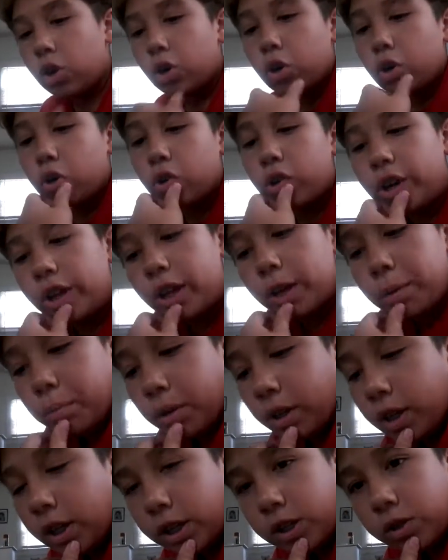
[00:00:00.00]
Her name
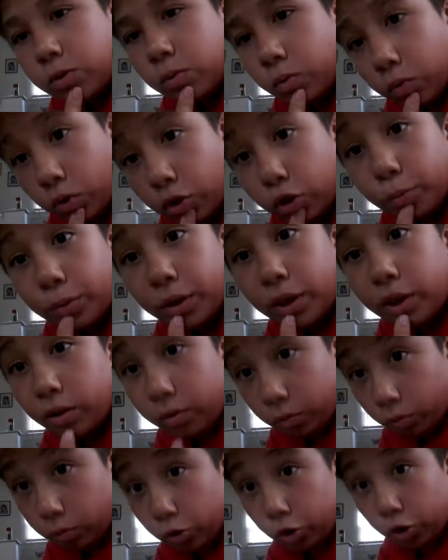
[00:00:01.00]
is Ruby
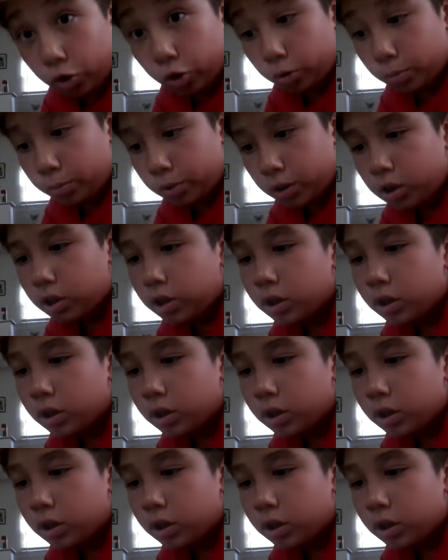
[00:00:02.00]
Rube.